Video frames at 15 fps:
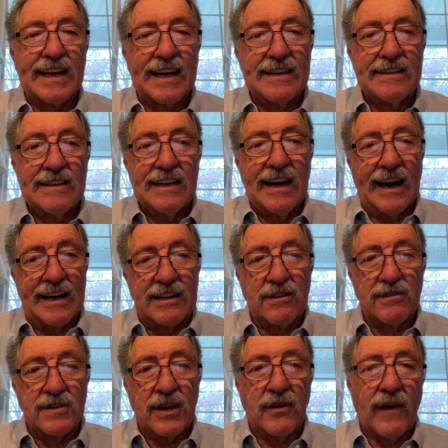I
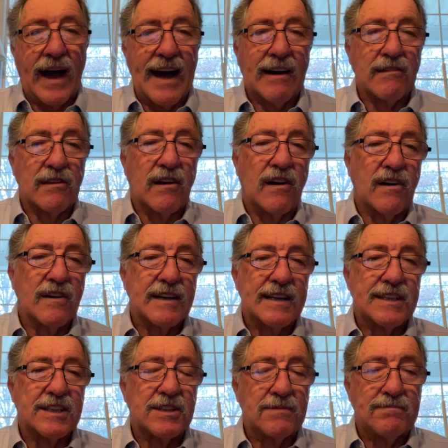don't know how long
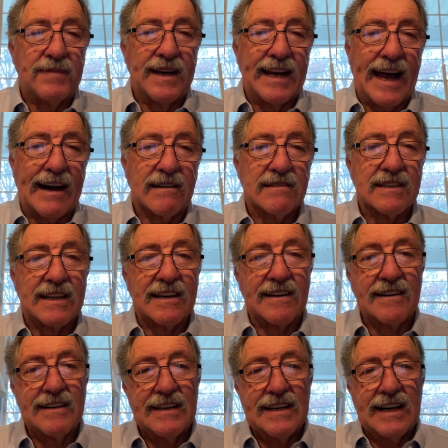it's been out there.